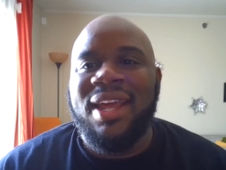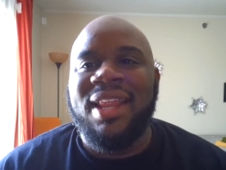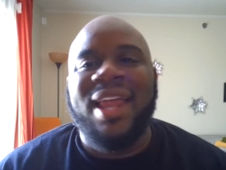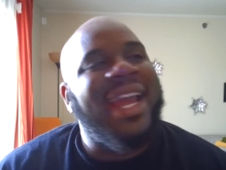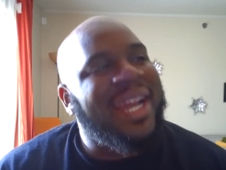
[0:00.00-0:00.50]

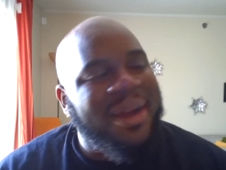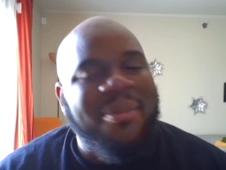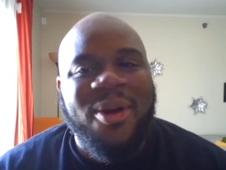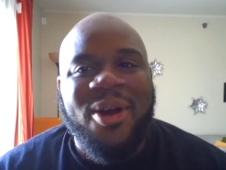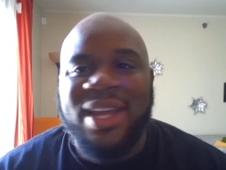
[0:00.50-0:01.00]
Like, come
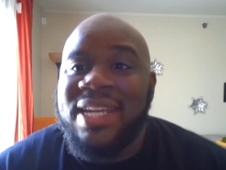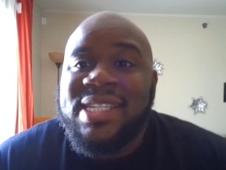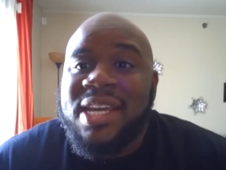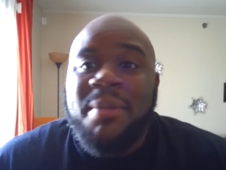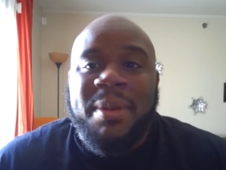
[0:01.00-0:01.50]
on. He's
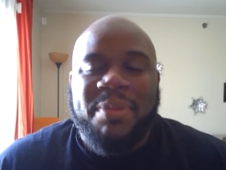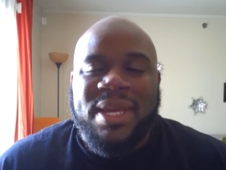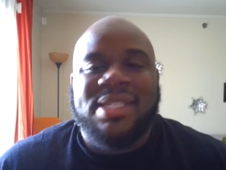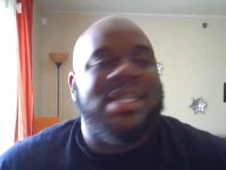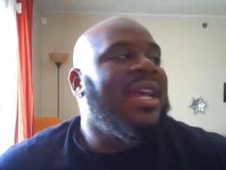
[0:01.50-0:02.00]
going to be
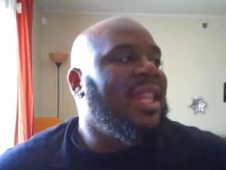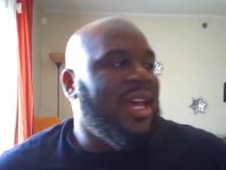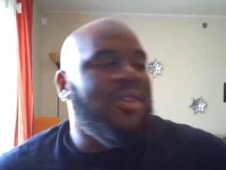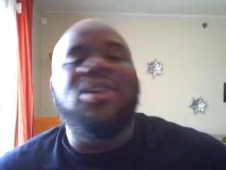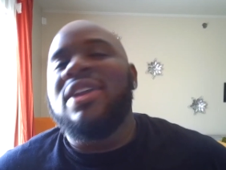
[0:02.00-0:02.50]
pissed.
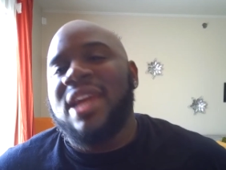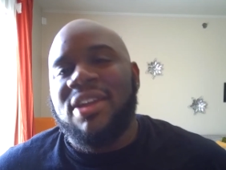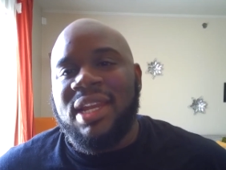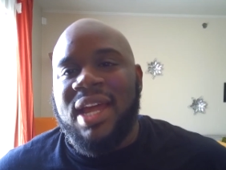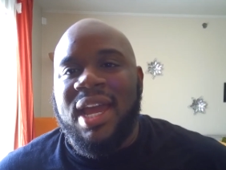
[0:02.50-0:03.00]
Later on down
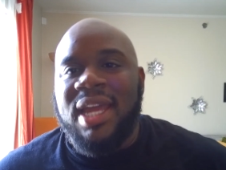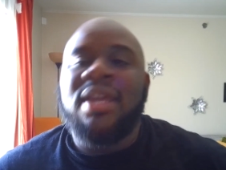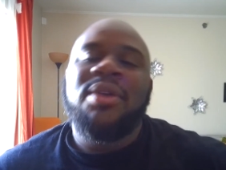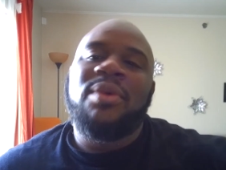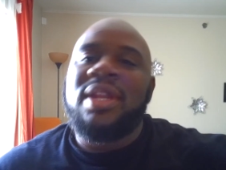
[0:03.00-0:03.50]
the line,
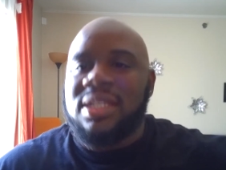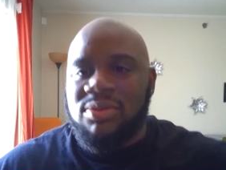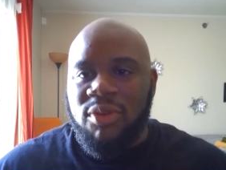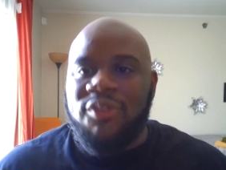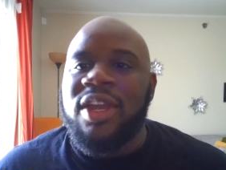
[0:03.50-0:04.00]
when it's
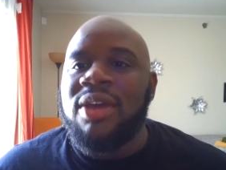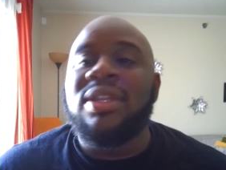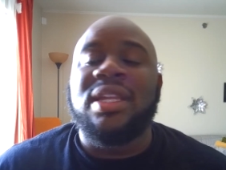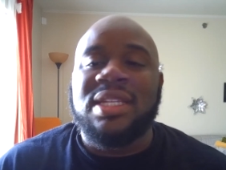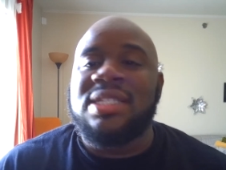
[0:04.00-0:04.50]
revealed
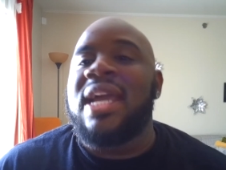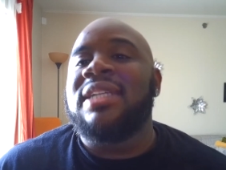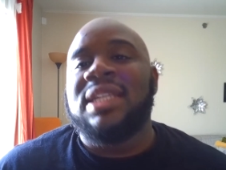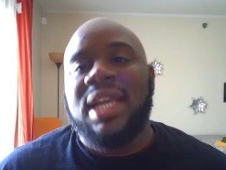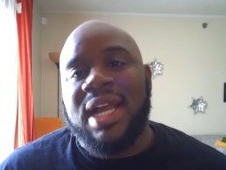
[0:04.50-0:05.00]
that this is
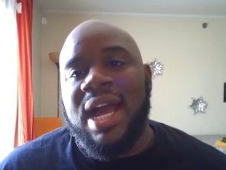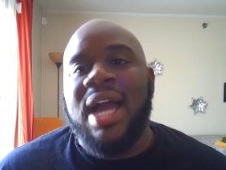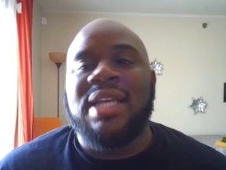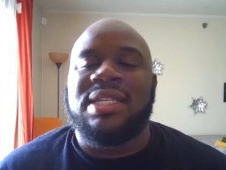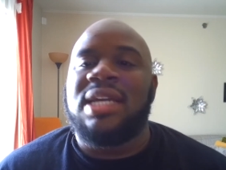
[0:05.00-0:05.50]
actually a
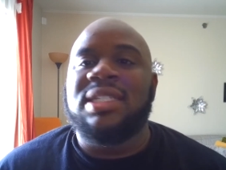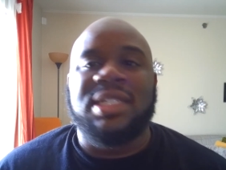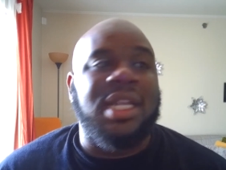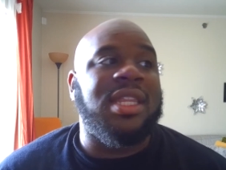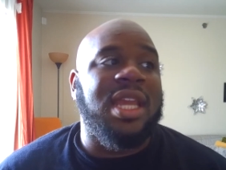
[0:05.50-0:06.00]
guy, Sanji's
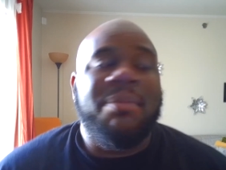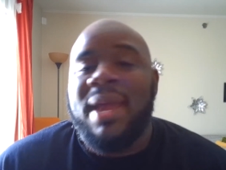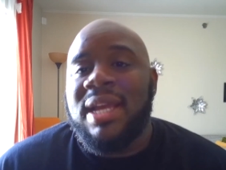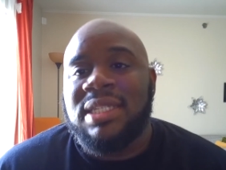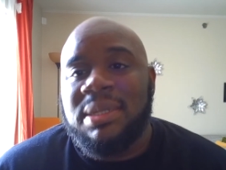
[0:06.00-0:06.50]
going to think
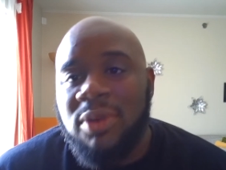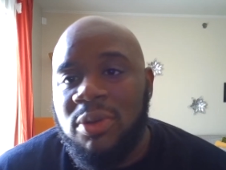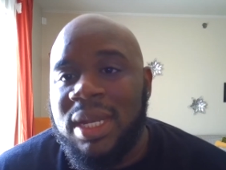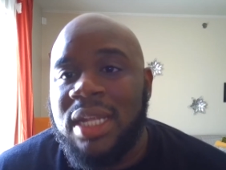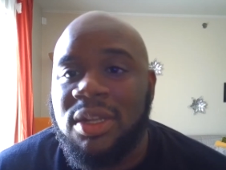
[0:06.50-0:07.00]
back to the
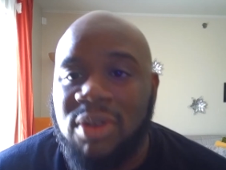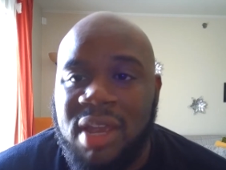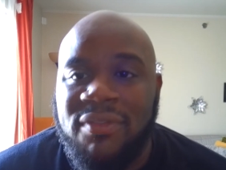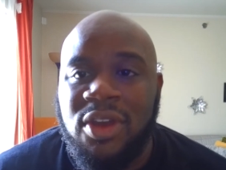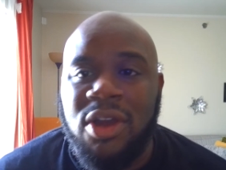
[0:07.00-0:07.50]
moment at the
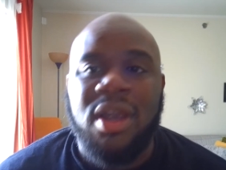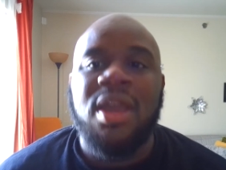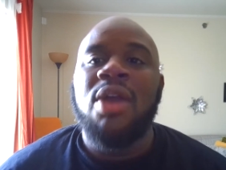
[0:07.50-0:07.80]
graveyard